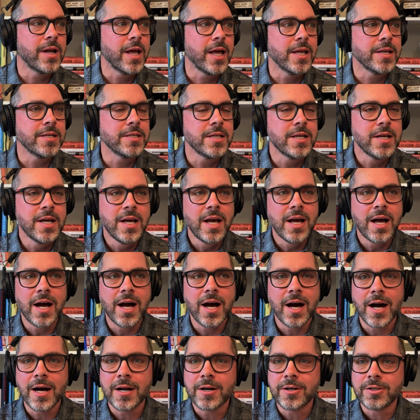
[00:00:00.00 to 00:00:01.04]
and
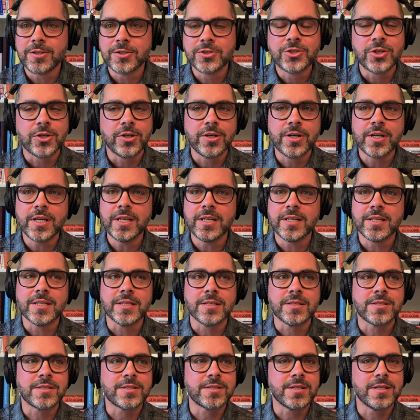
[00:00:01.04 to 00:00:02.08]
her journey
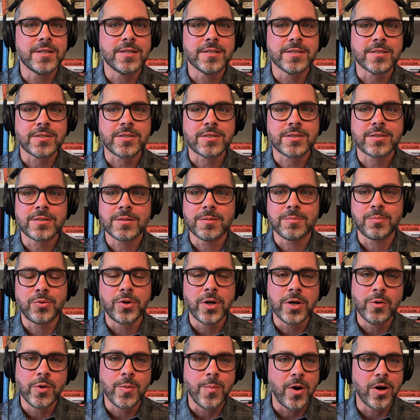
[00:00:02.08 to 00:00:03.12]
is
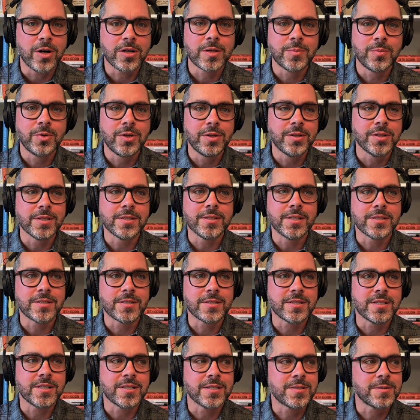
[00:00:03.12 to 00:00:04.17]
pretty remarkable.
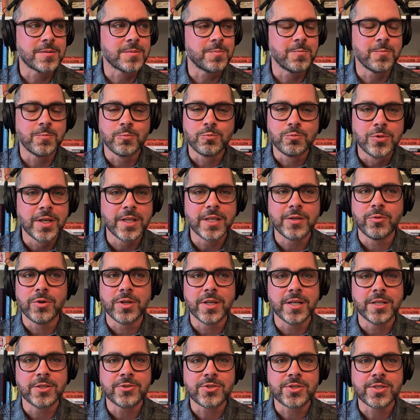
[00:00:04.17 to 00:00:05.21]
It's really,
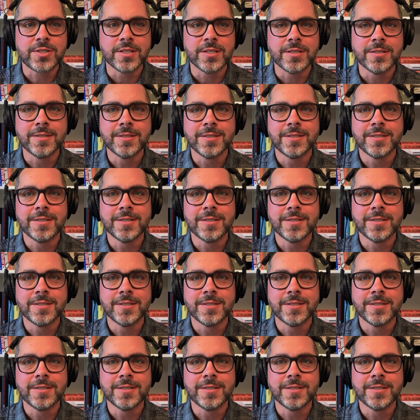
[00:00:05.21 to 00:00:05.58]
really interesting.